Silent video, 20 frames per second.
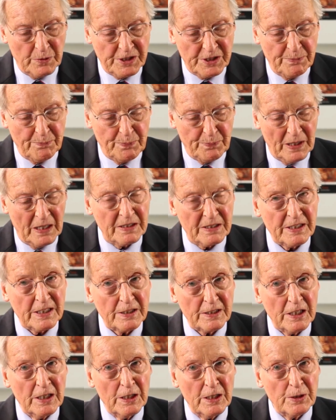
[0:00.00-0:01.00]
was
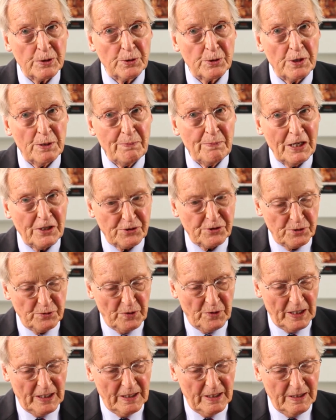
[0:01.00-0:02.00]
imparted to the
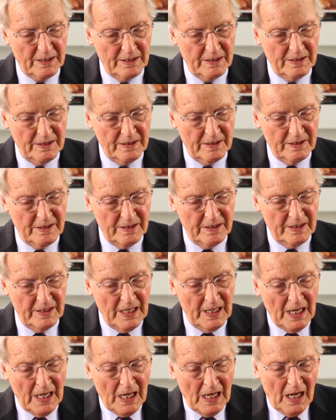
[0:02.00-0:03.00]
masonry.
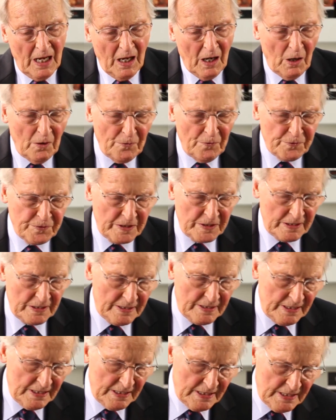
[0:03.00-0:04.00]

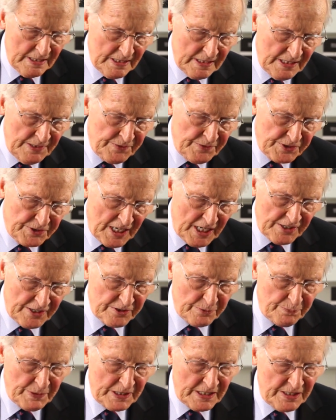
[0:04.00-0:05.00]
Often, in the days
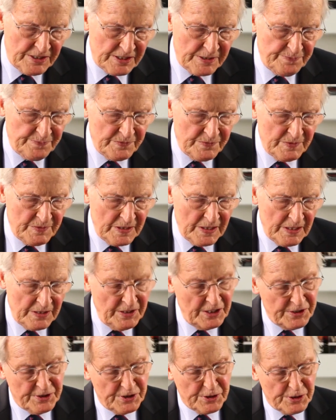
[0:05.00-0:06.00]
of peace,
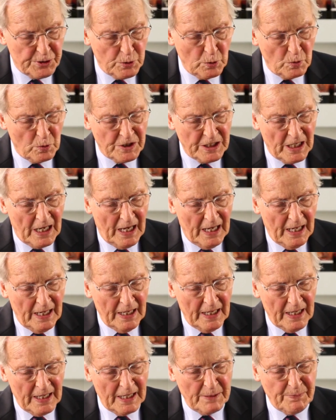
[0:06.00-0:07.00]
Nissa's daughter
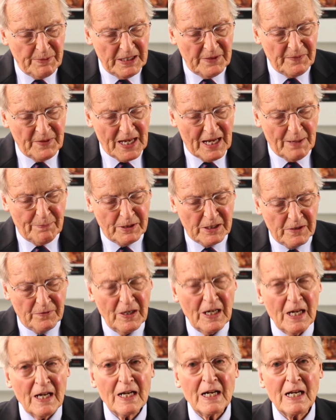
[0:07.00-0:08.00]
had been in the habit of
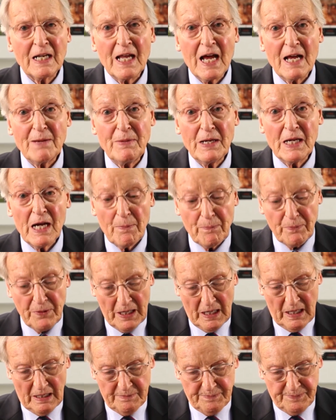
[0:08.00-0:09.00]
climbing up
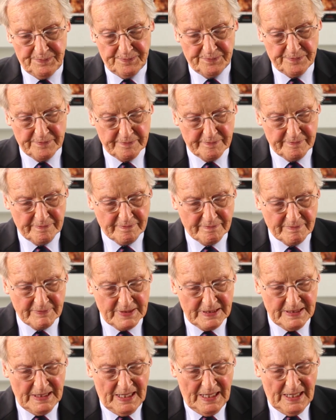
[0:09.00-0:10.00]
there
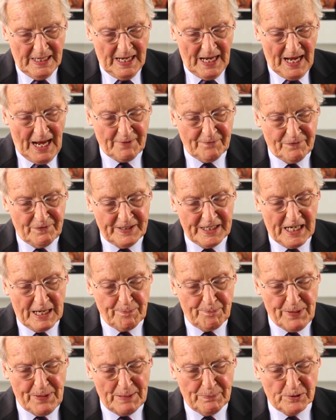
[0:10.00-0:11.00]
and flinging
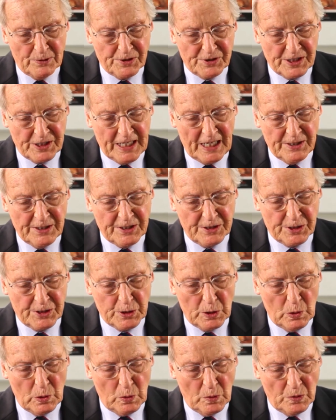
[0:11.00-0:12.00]
pebbles against the
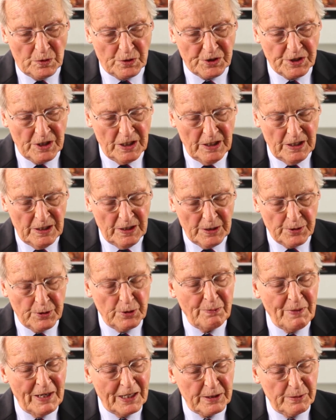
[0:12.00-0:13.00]
stones to
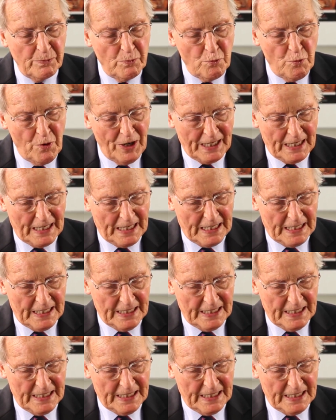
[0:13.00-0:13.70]
make them ring.